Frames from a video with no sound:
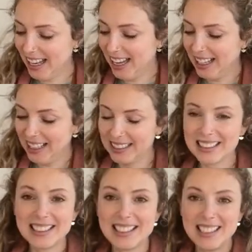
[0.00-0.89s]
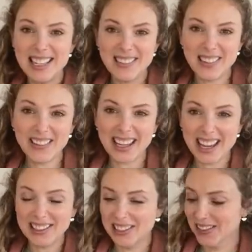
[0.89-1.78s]
and seeing where it
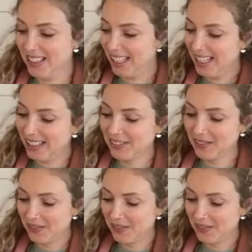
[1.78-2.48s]
gets you, really.